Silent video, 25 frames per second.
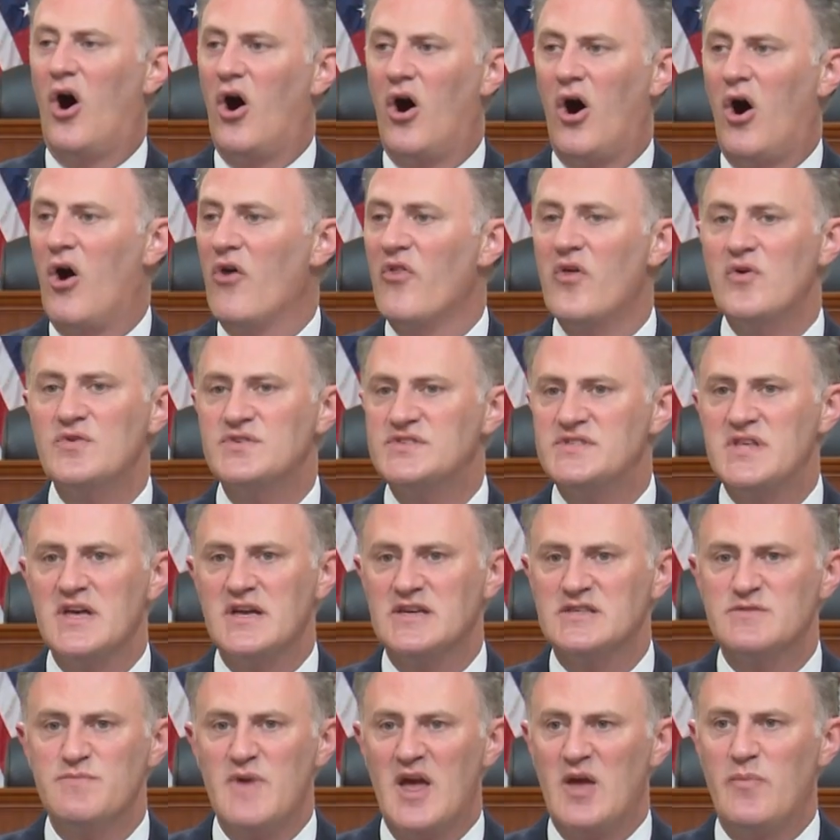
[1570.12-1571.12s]
All those
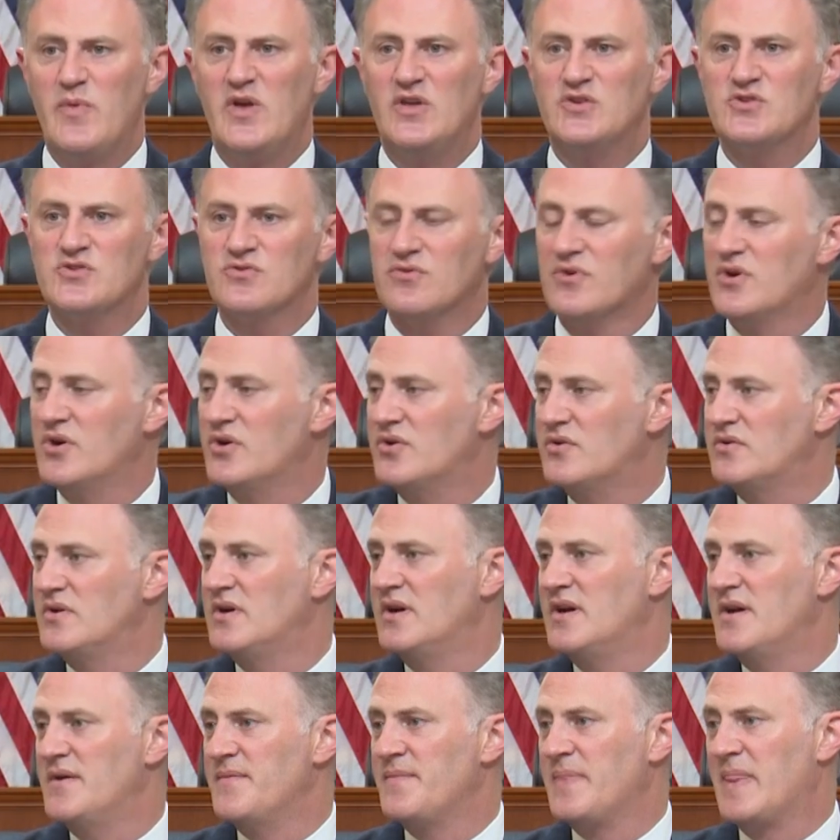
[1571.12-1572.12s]
things may be true.
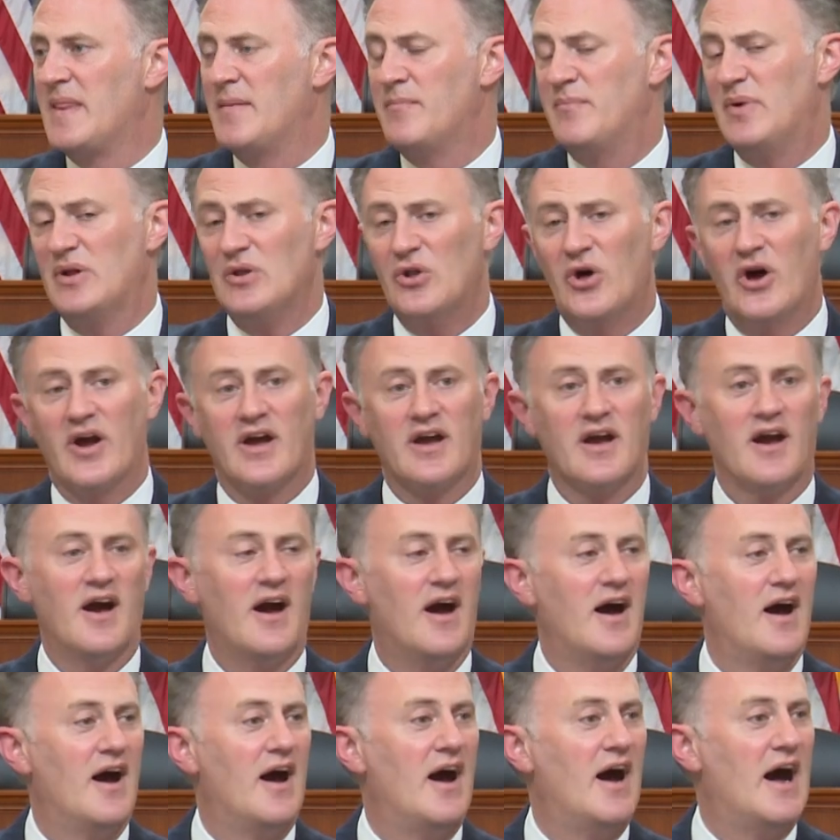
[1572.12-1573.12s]
But look,
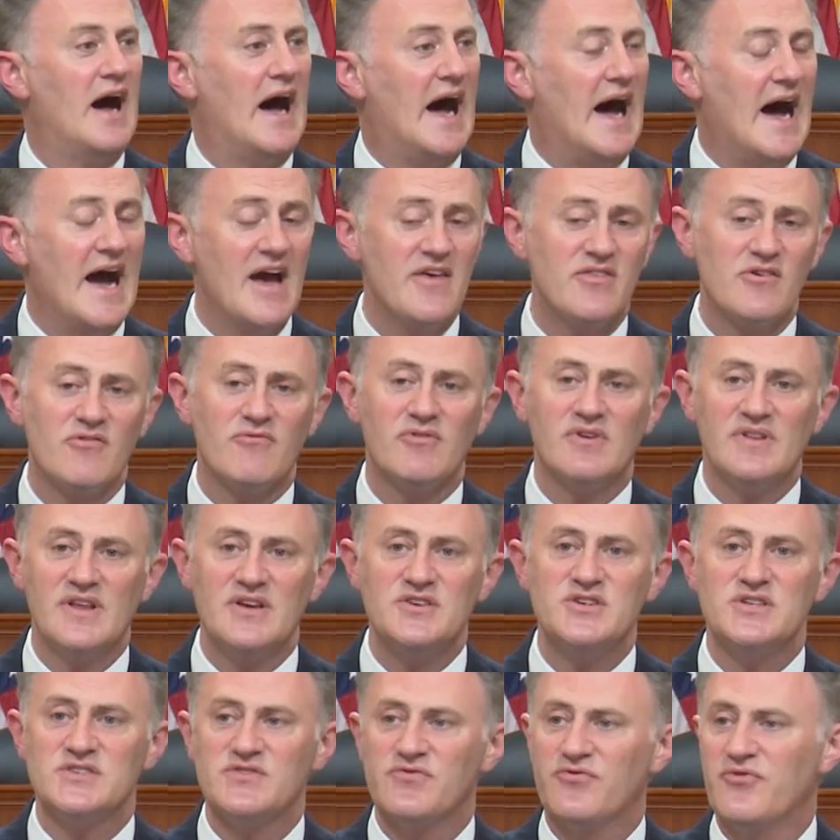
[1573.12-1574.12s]
either
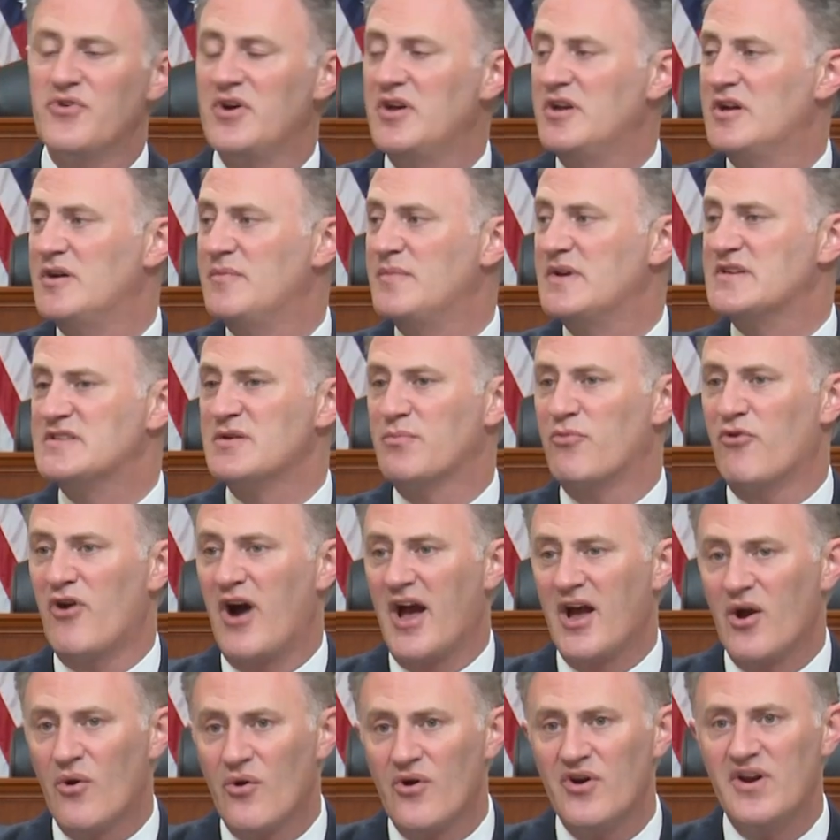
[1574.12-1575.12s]
religious freedom is a
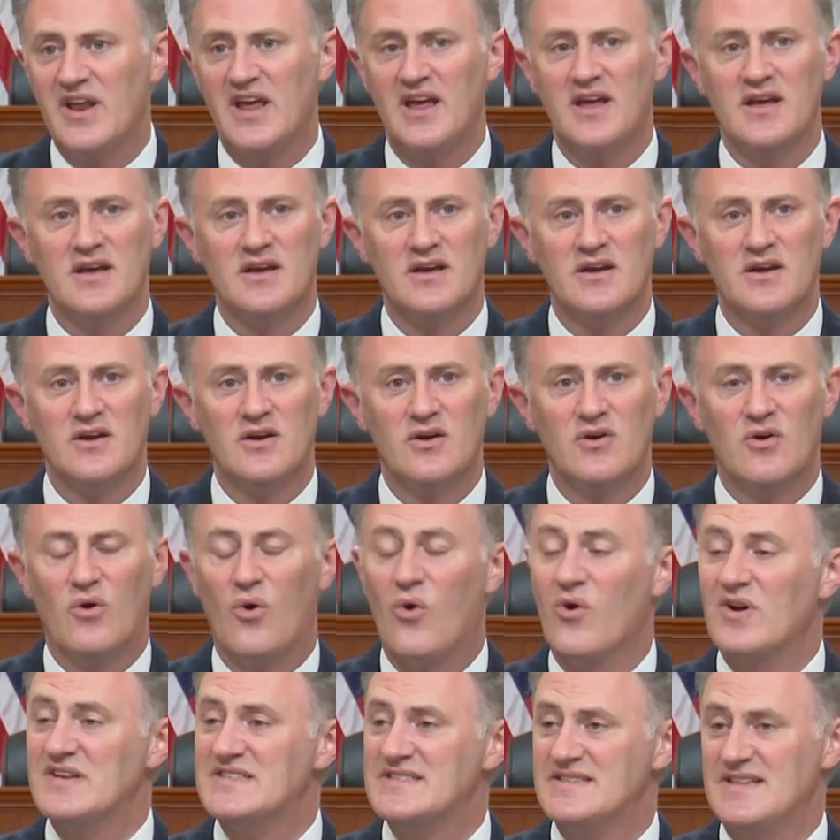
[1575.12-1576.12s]
priority
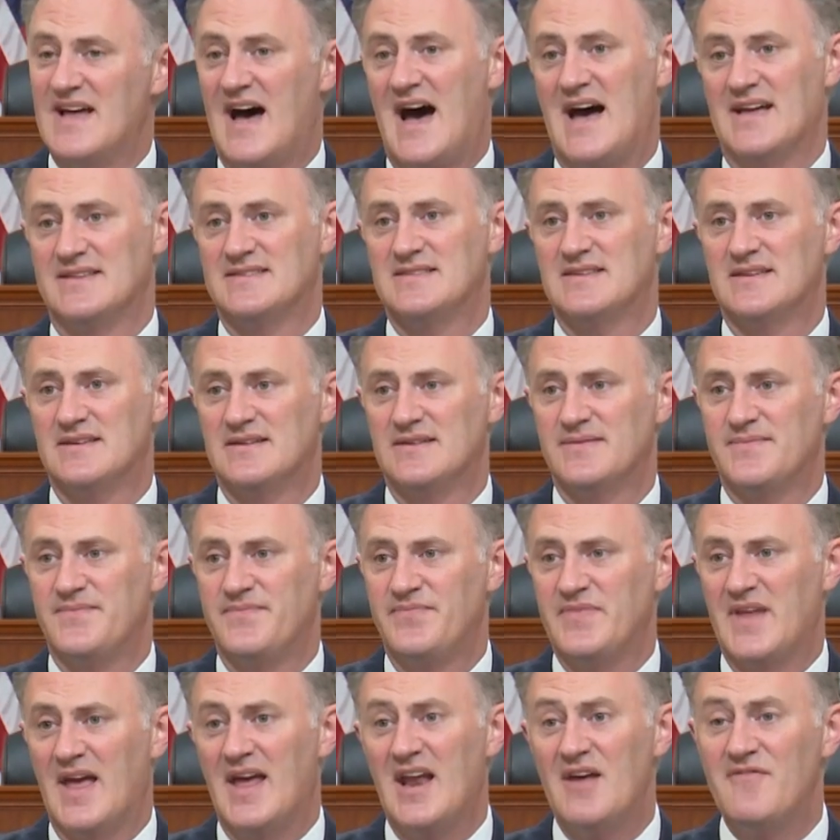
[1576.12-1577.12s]
or it's not.
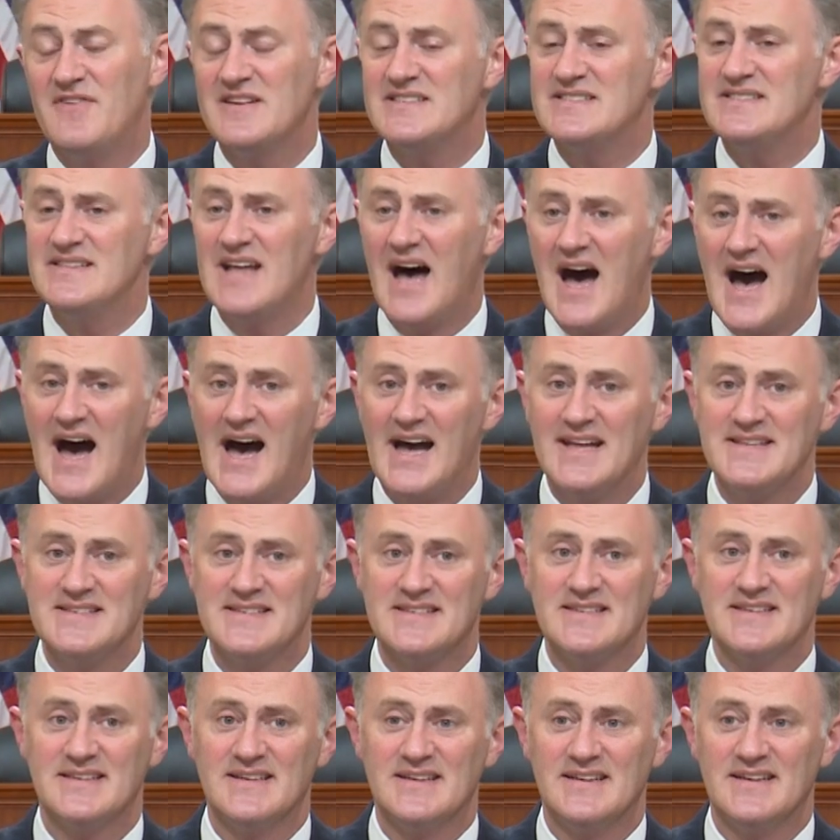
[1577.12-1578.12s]
And if it's
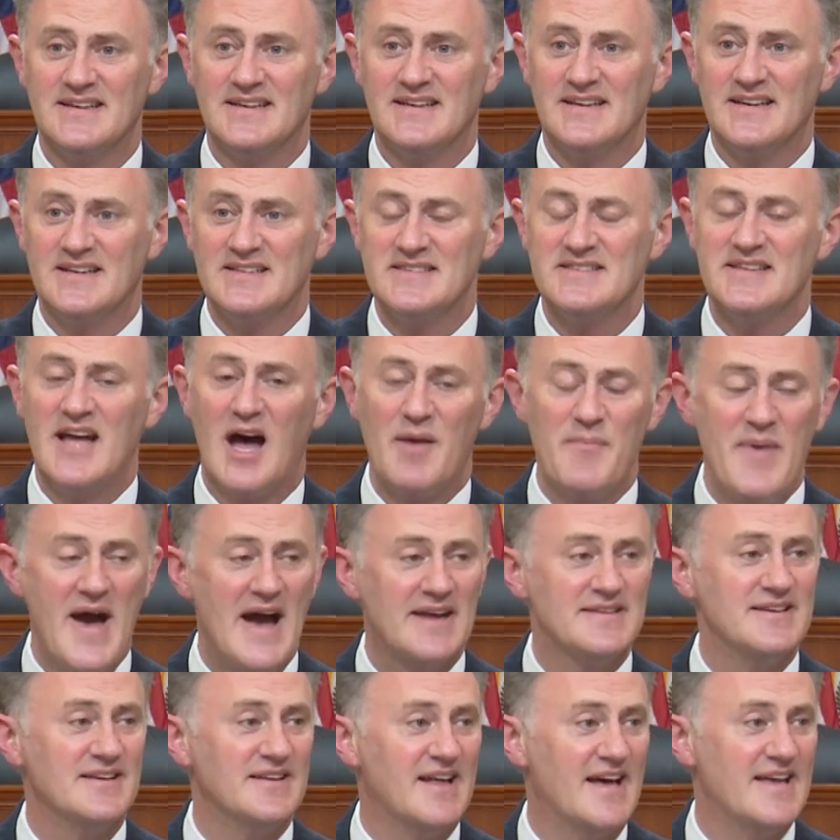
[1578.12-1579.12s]
not, stop
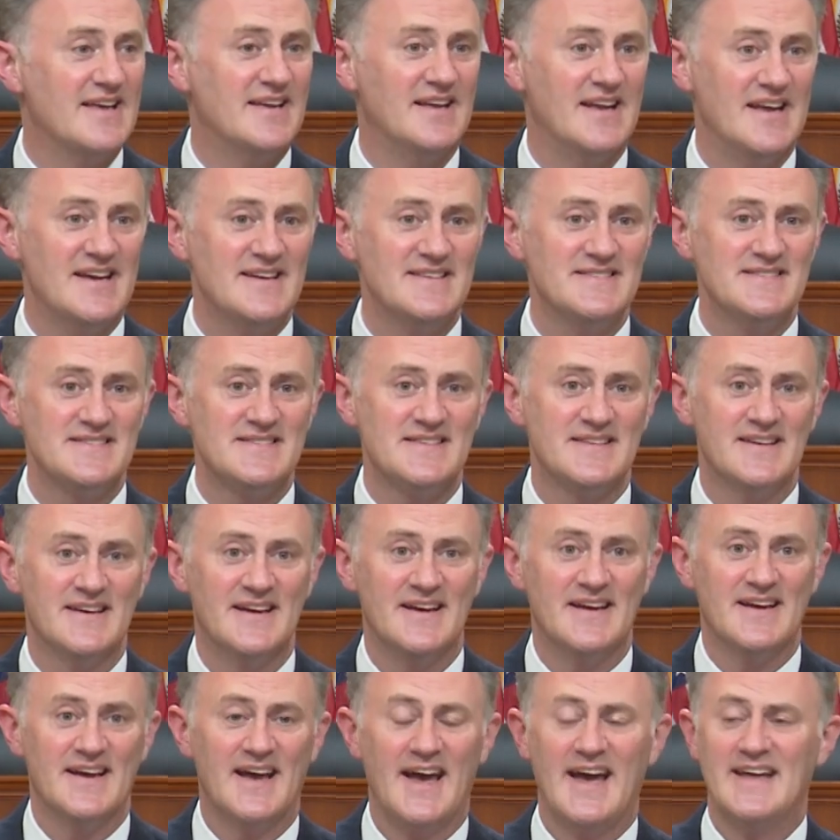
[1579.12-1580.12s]
acting like it is
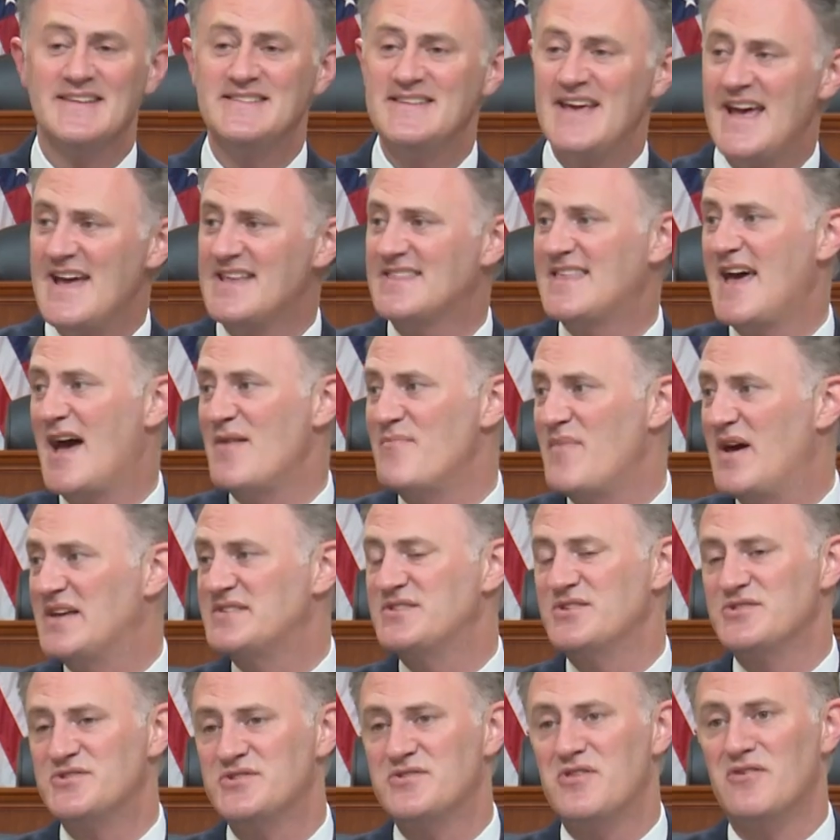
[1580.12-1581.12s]
and take that
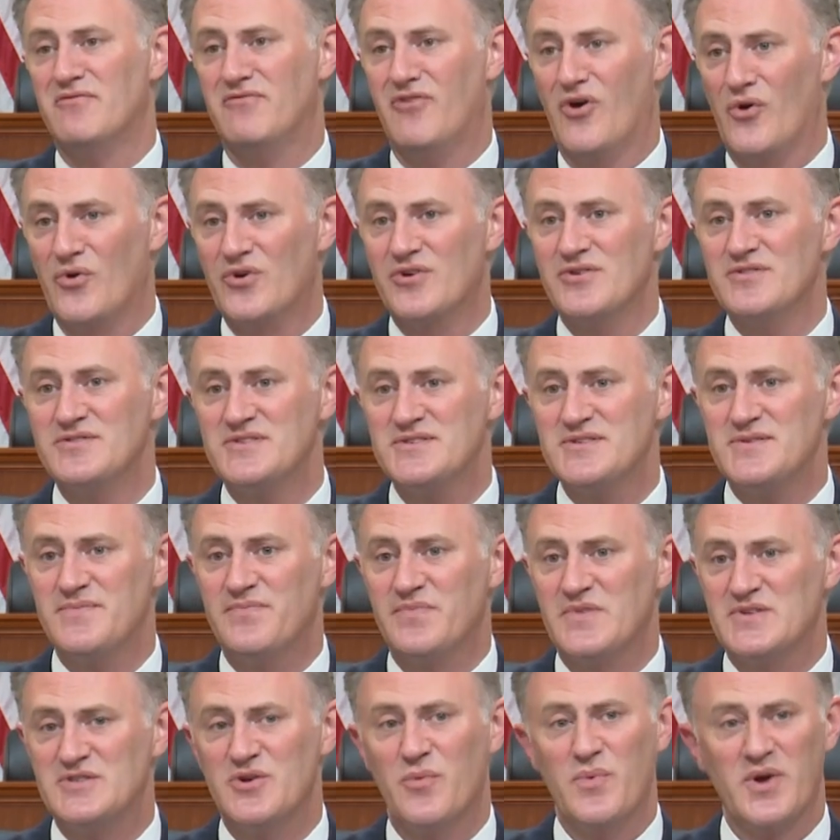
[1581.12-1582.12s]
message to the voters
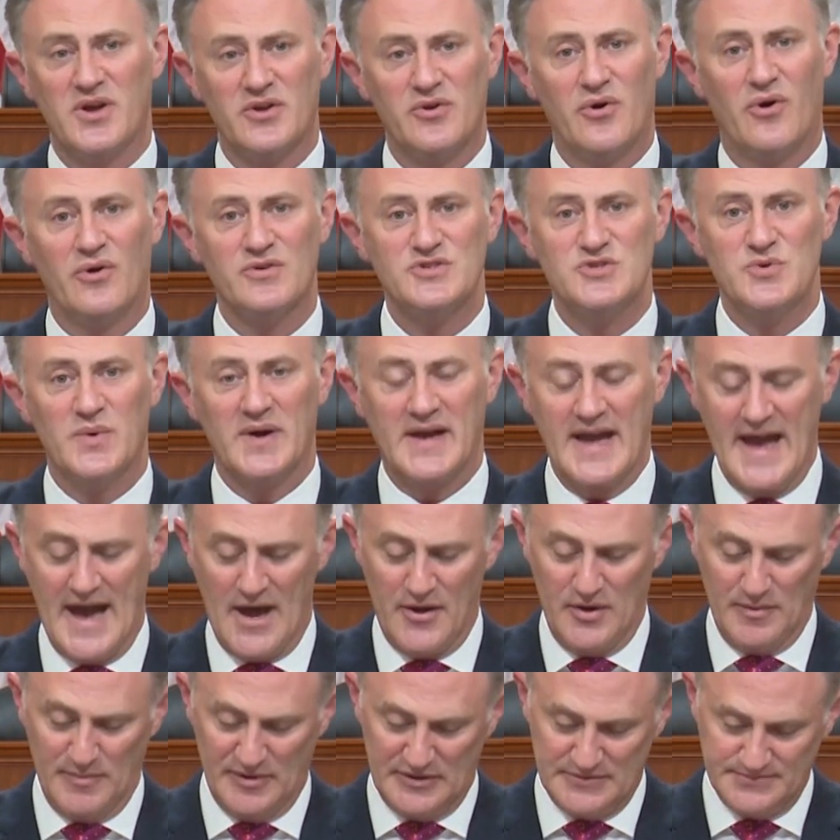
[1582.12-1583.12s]
so we can hold you
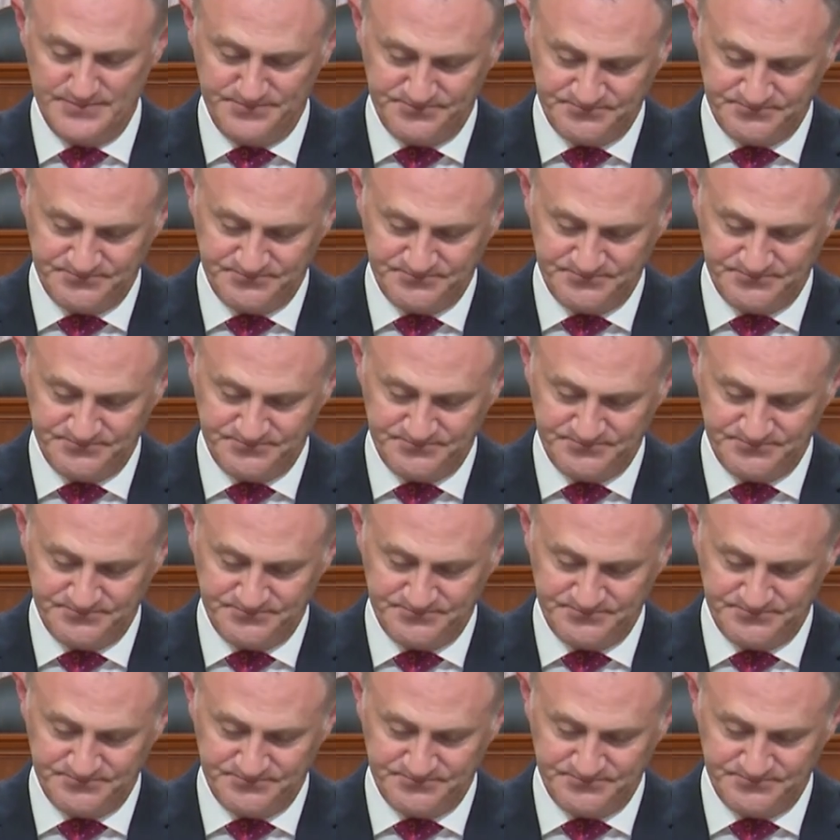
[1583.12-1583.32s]
accountable.